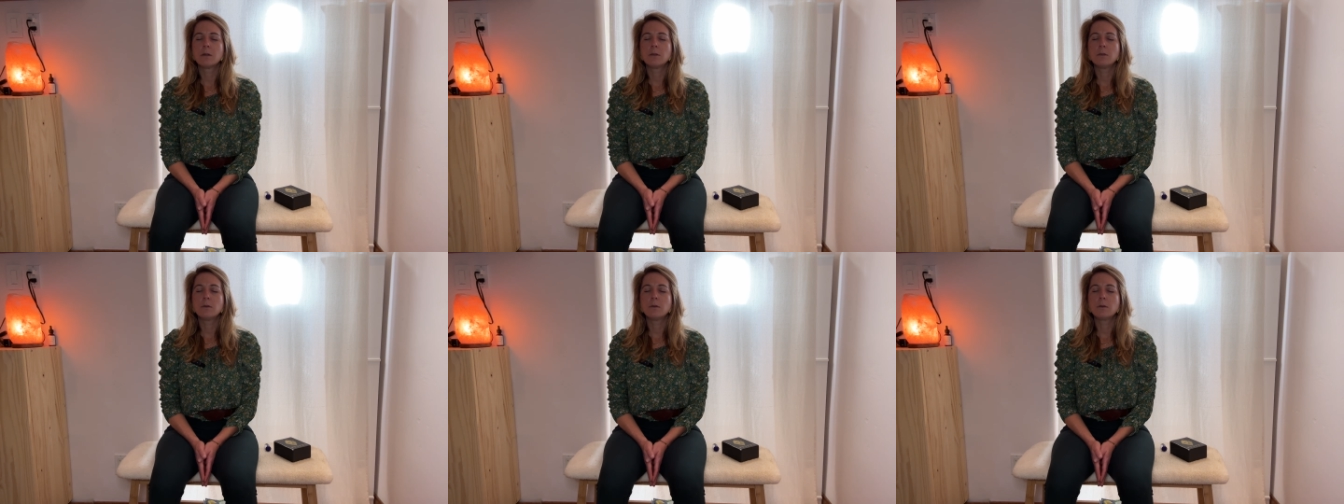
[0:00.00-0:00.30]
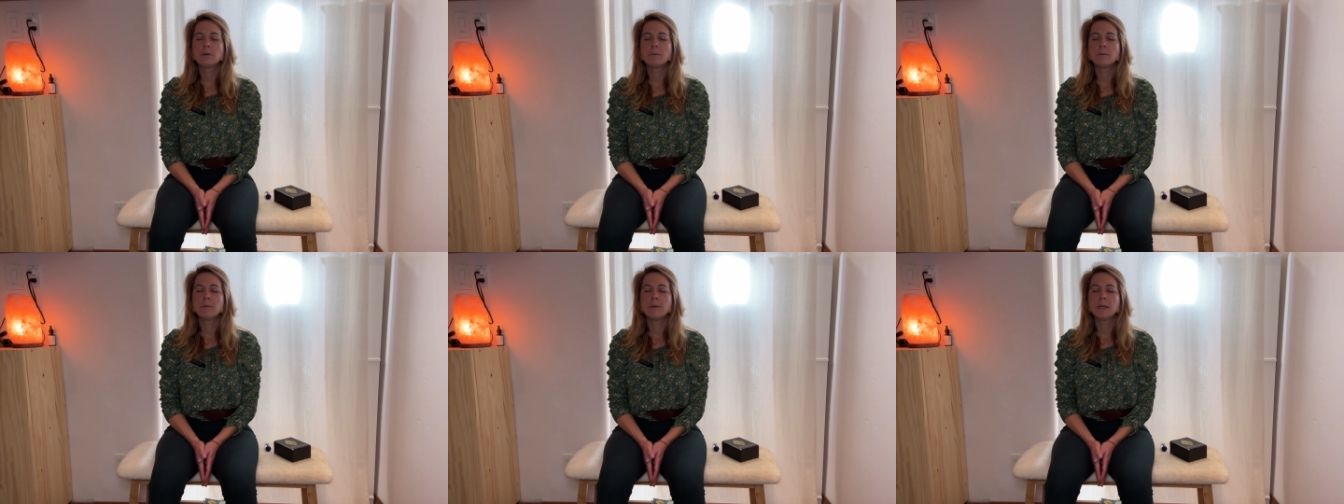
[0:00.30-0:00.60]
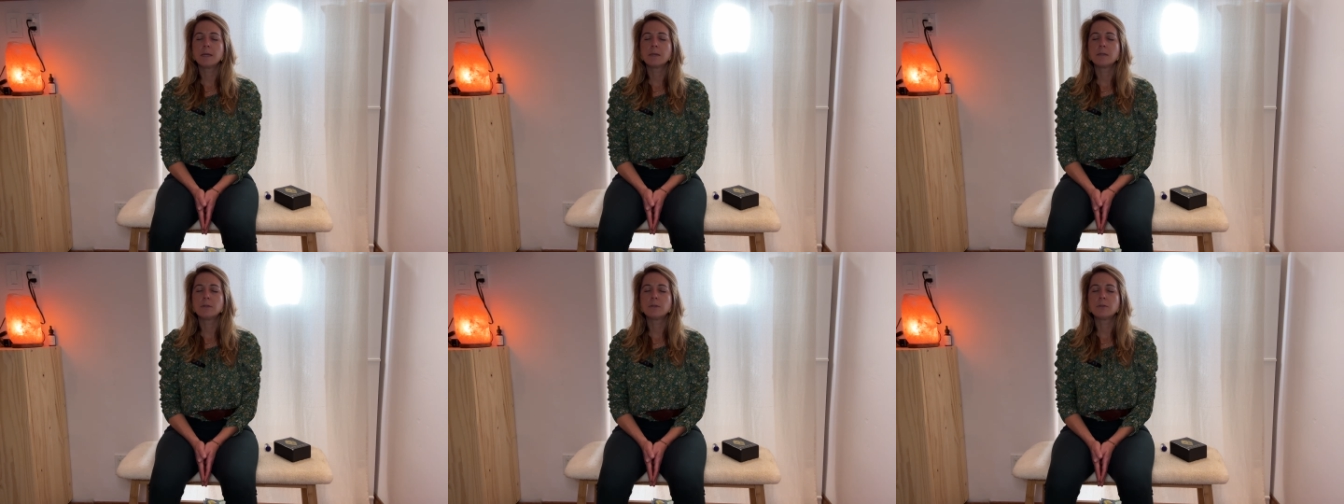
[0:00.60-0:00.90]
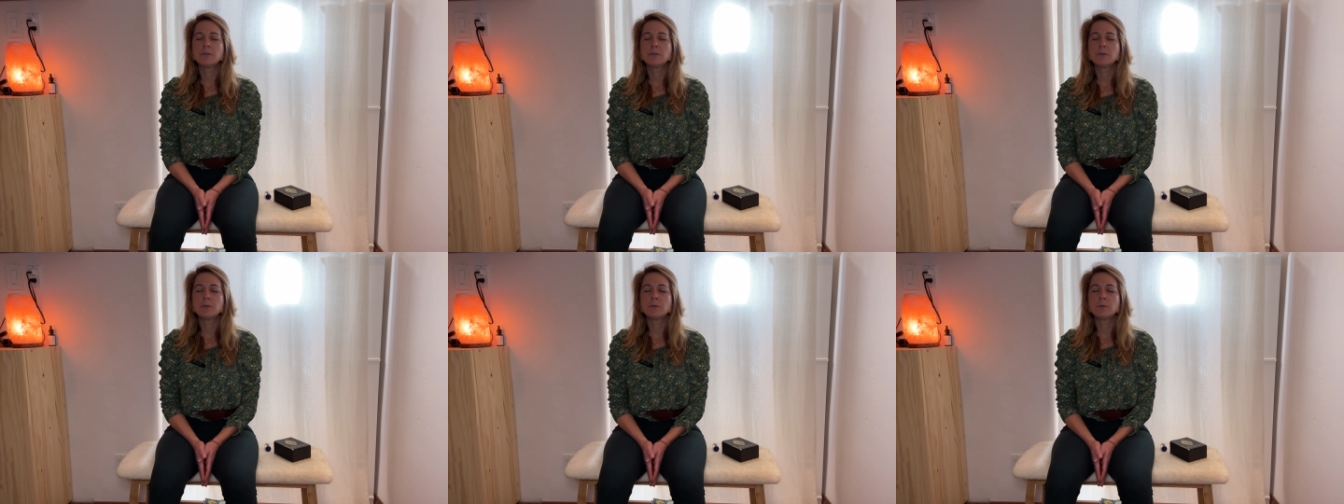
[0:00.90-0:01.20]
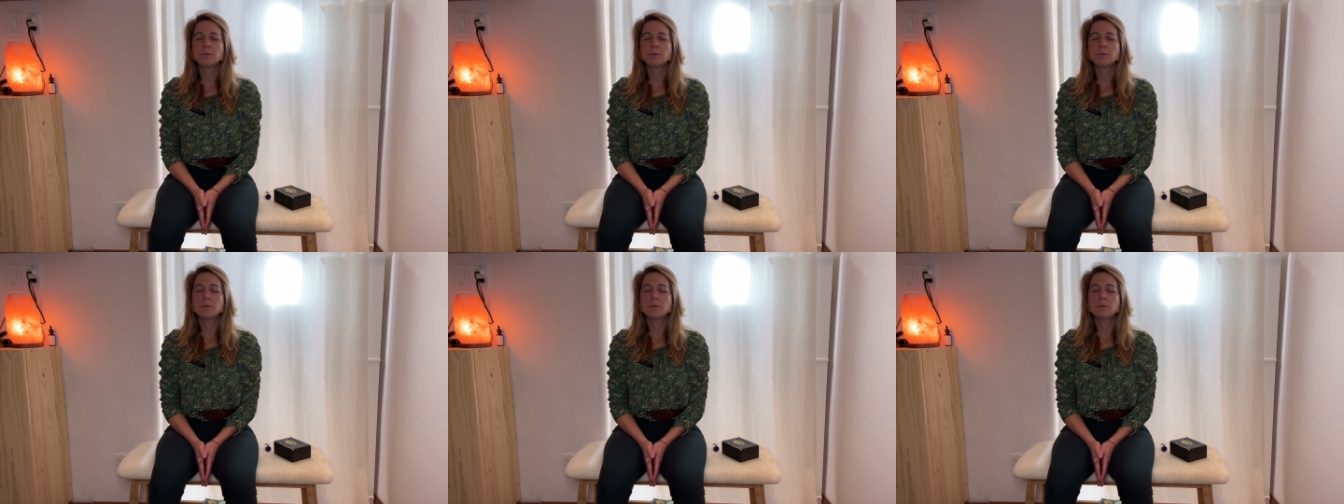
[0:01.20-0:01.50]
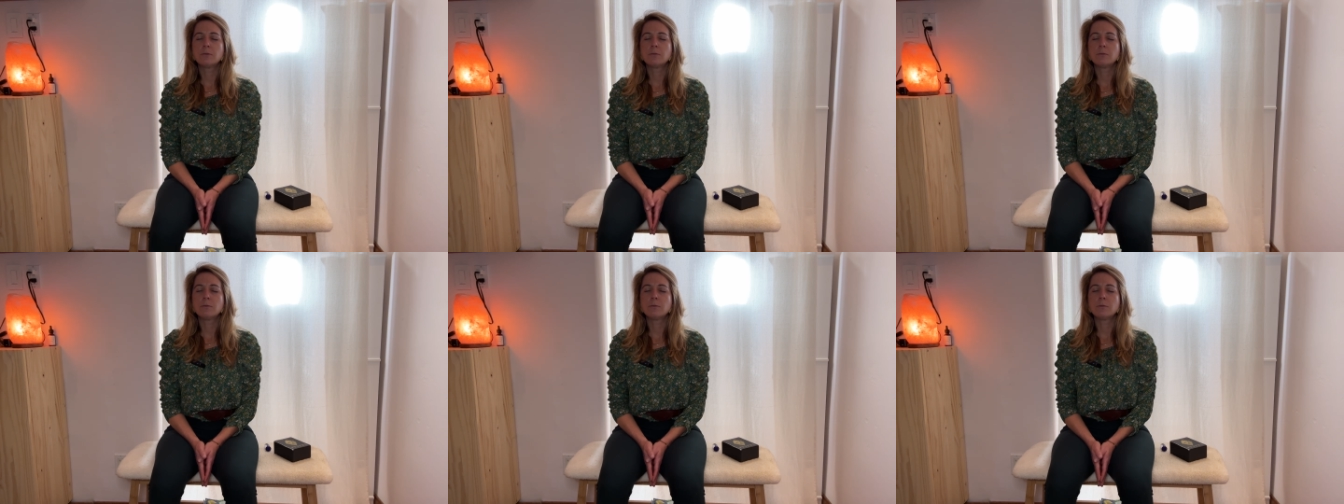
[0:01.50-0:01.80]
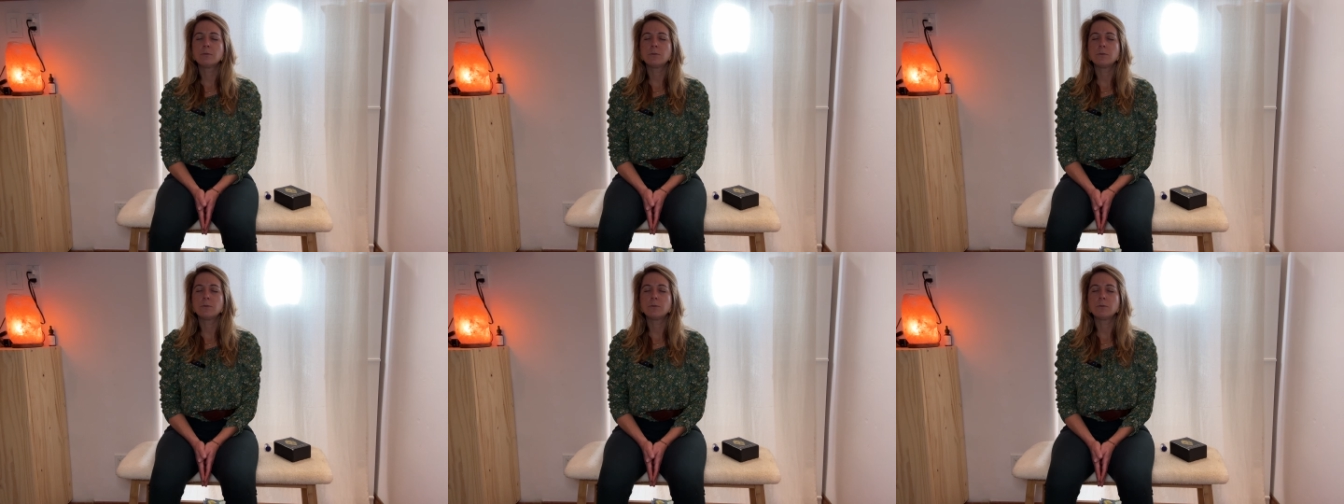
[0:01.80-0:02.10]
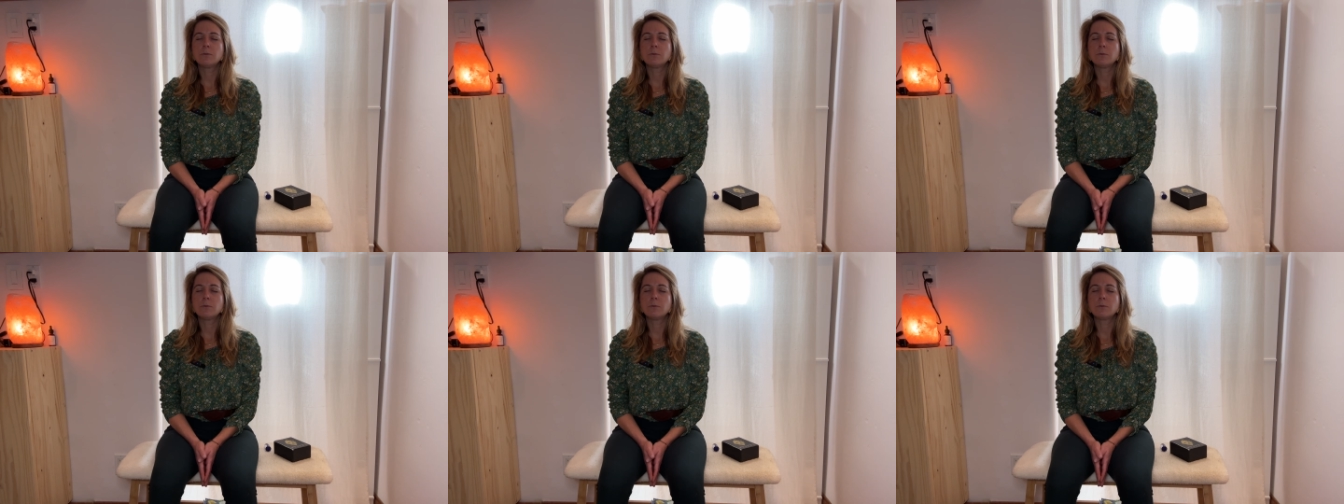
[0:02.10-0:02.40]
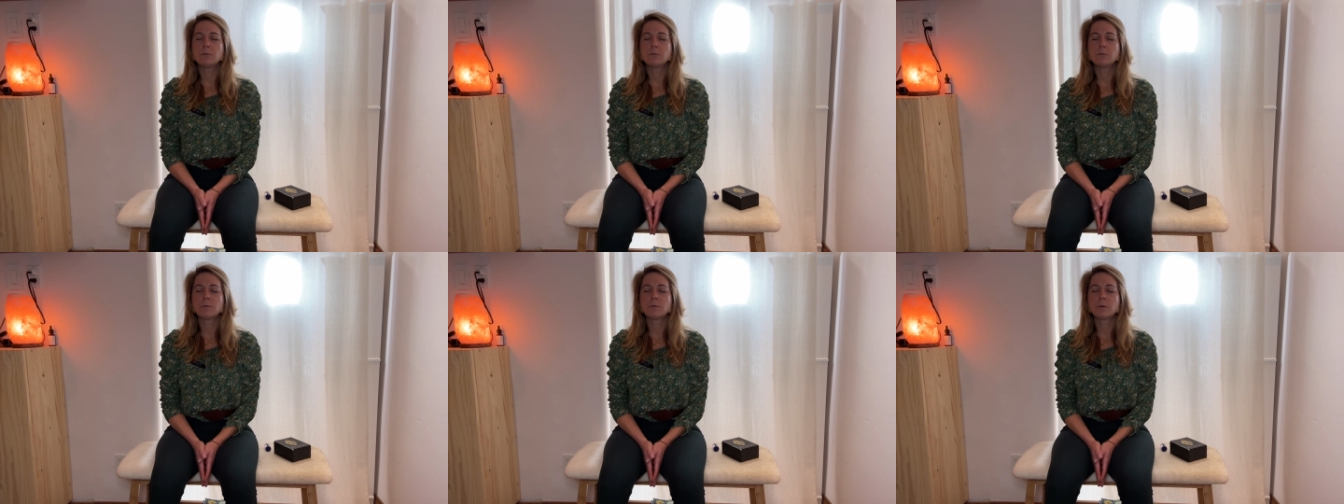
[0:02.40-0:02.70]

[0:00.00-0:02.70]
you could begin to attune to